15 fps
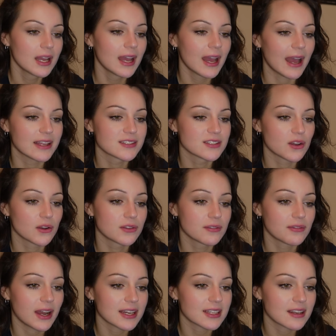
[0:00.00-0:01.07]
and so the
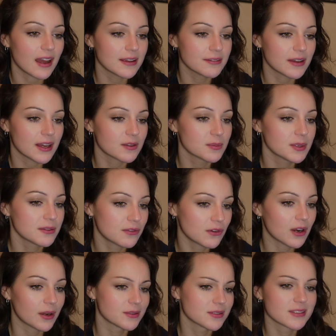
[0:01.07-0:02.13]
fact that I found b4, I
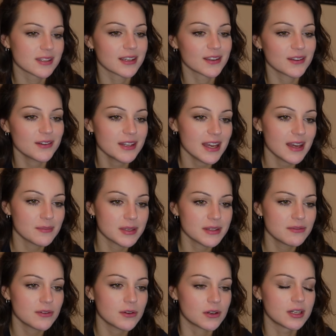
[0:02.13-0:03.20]
was like, oh yeah,
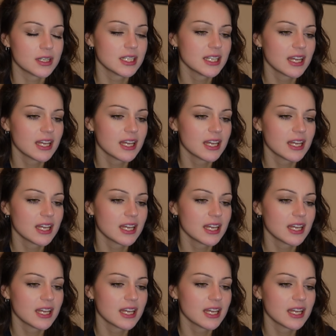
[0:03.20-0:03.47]
b4.